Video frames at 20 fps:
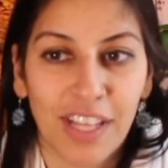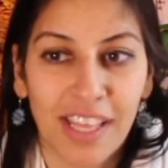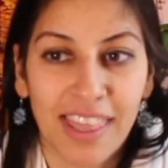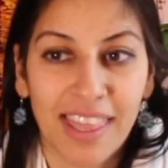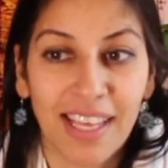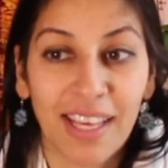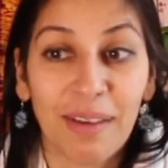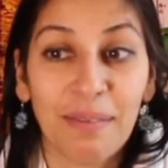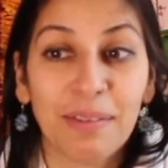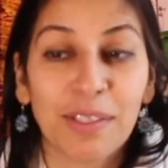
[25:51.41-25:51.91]
I
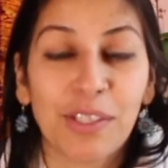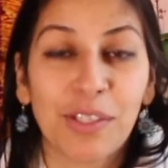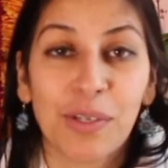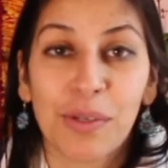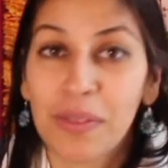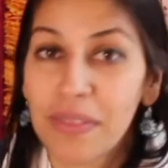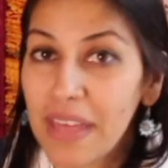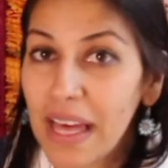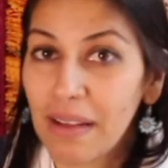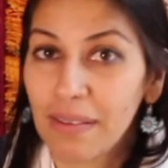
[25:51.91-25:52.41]
think it was
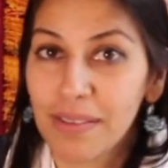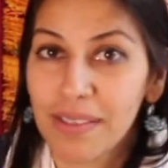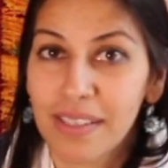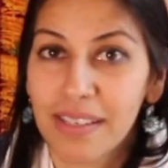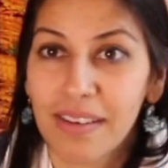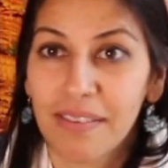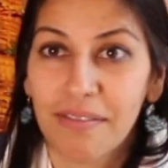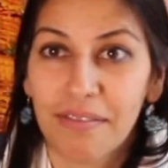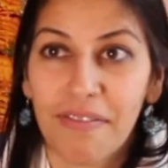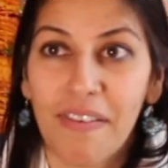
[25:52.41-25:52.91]

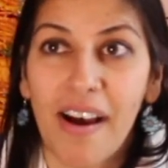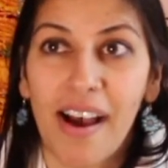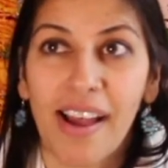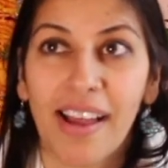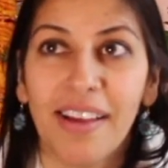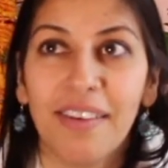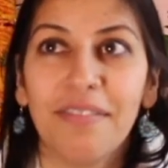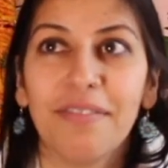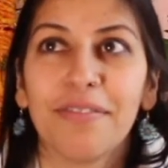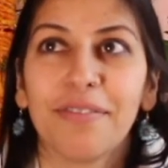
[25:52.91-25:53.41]

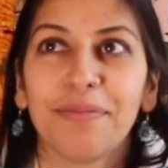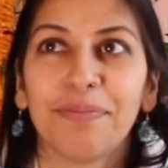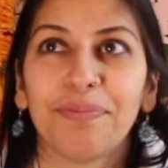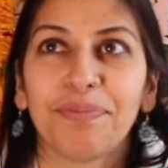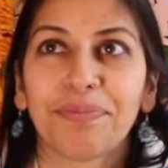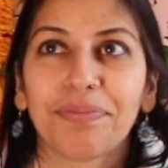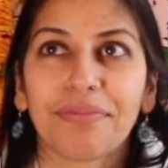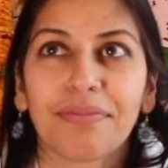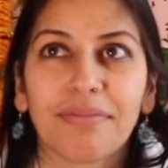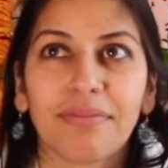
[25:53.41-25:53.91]
2005.
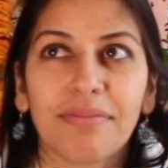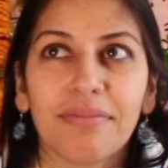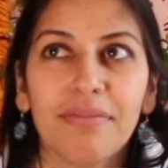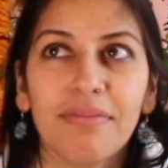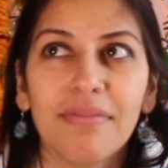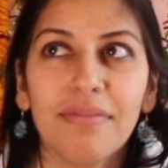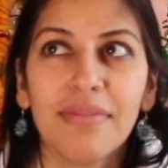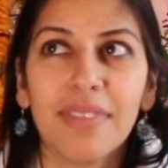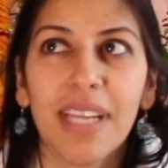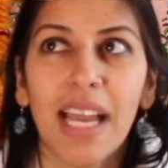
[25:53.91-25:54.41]

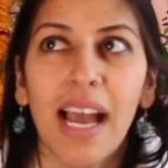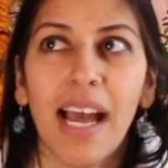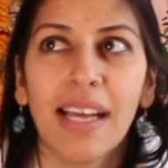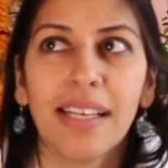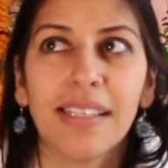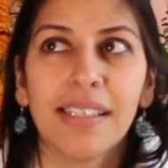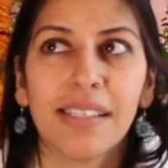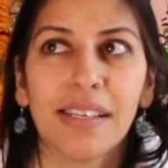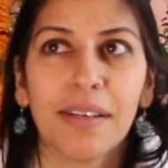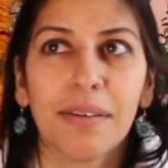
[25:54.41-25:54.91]

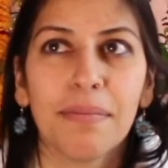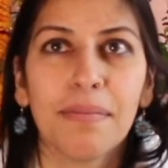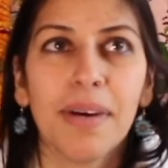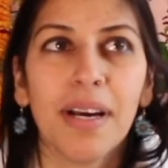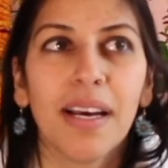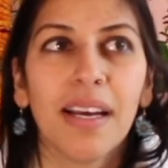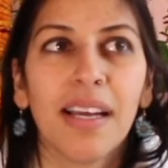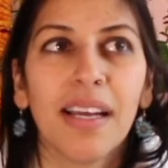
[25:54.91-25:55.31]
And